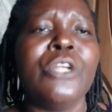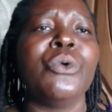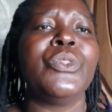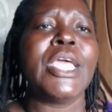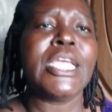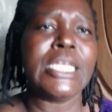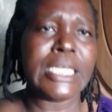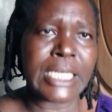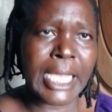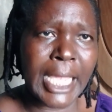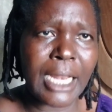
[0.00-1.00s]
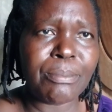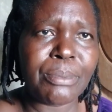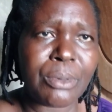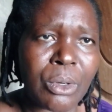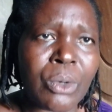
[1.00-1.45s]
Do they need help
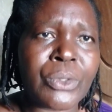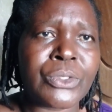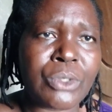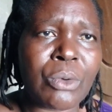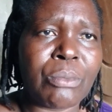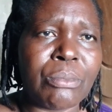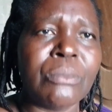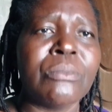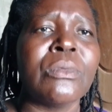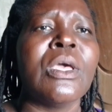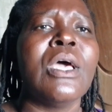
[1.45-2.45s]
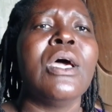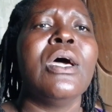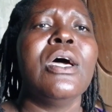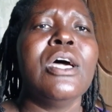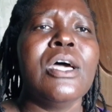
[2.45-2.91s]
or so?
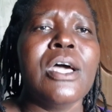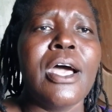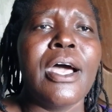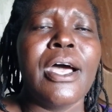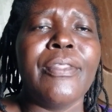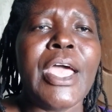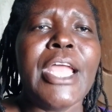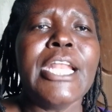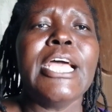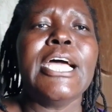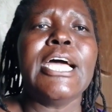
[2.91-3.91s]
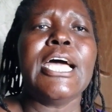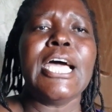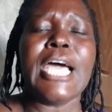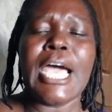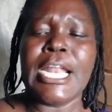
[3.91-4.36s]
Then
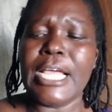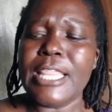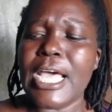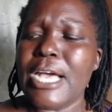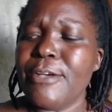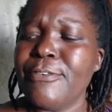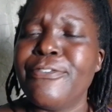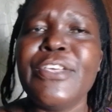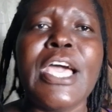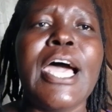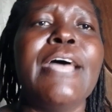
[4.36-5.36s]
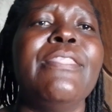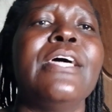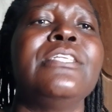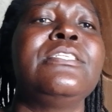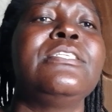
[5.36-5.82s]
another fear
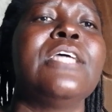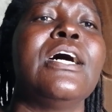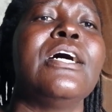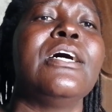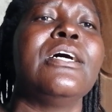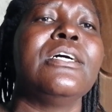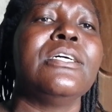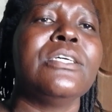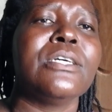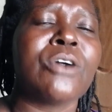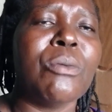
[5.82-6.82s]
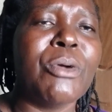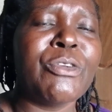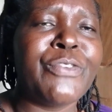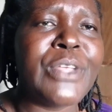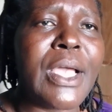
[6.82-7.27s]
that
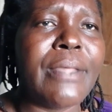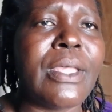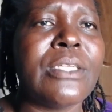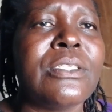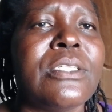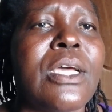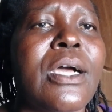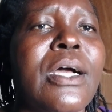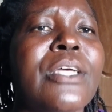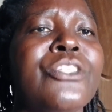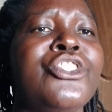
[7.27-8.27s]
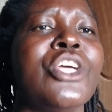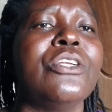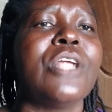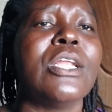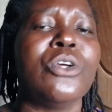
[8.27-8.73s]
common fear that
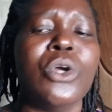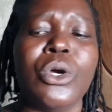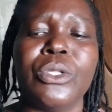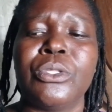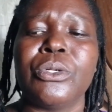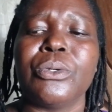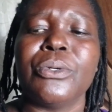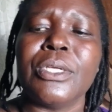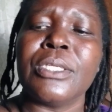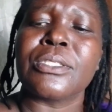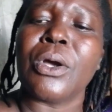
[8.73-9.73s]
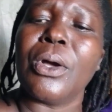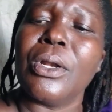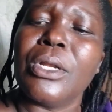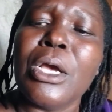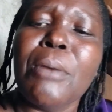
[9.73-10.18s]
children go through is
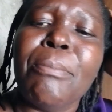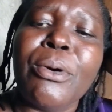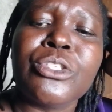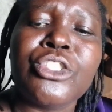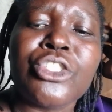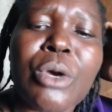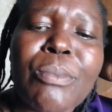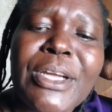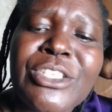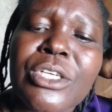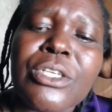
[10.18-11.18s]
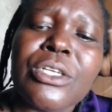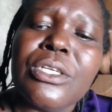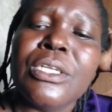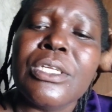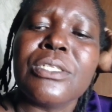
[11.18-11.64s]
called post-traumatic
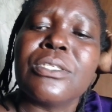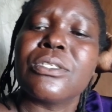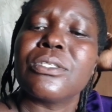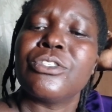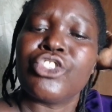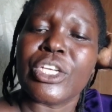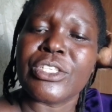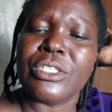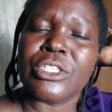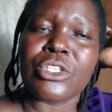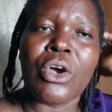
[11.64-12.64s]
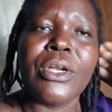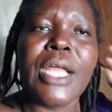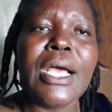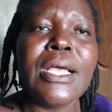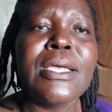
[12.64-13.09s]
stress
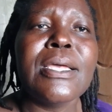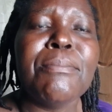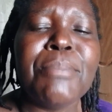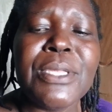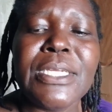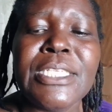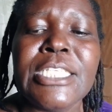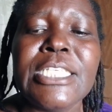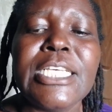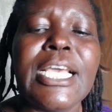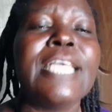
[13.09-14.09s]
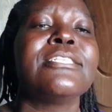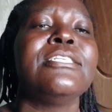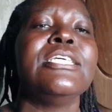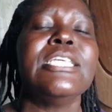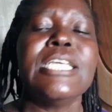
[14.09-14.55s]
disorder,
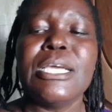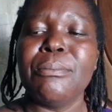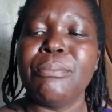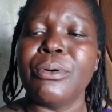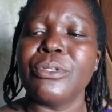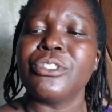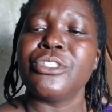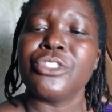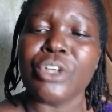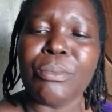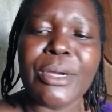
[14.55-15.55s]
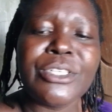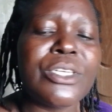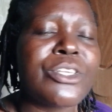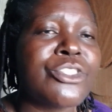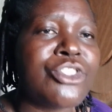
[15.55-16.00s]
PTSD,
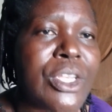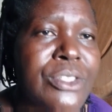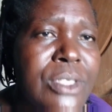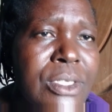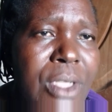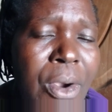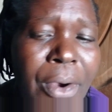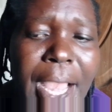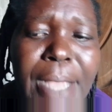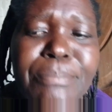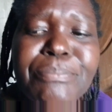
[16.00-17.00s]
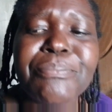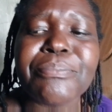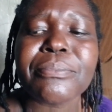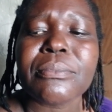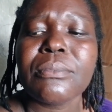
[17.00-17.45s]
post-traumatic stress disorder.
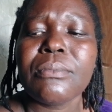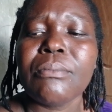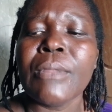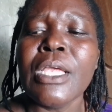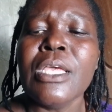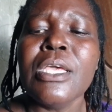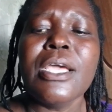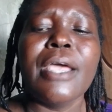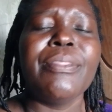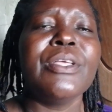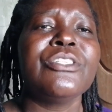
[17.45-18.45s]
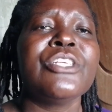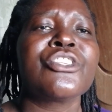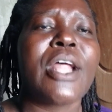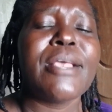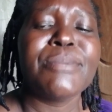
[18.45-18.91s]
And this
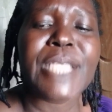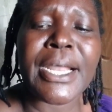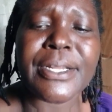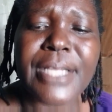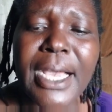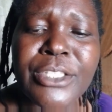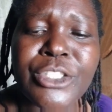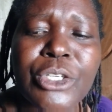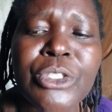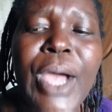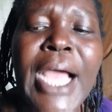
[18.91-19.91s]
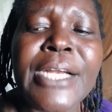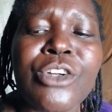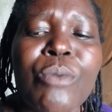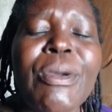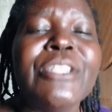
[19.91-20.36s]
describes a reaction to a
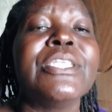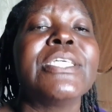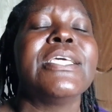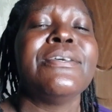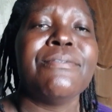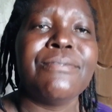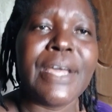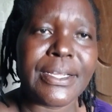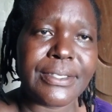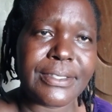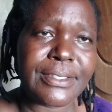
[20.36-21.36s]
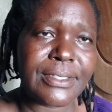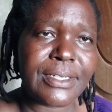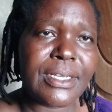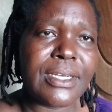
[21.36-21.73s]
traumatic event